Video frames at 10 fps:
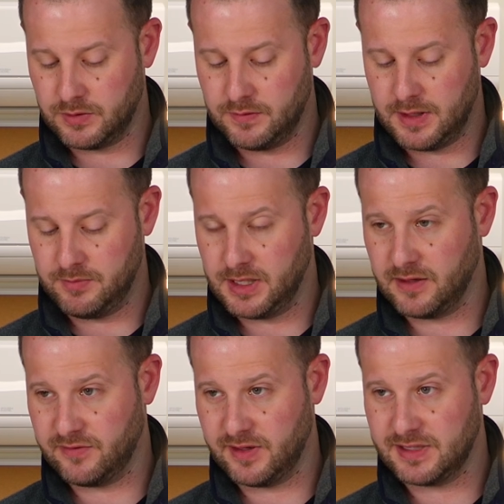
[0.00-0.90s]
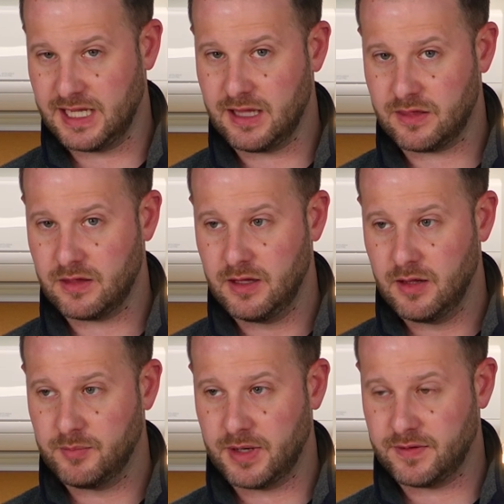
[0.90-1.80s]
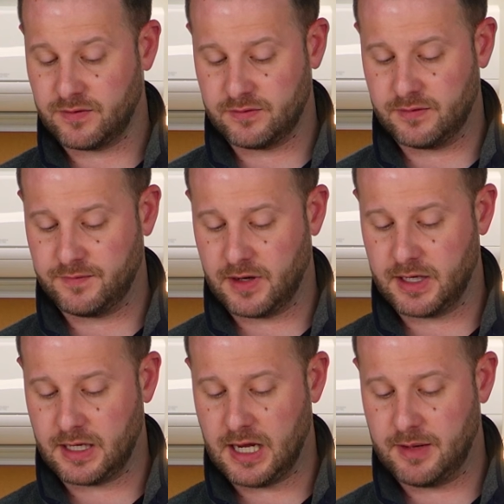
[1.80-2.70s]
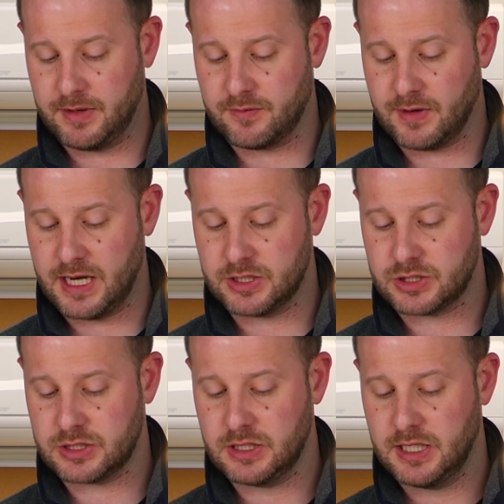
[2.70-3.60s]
ruin them because of the teeth, but this is a very common wrench.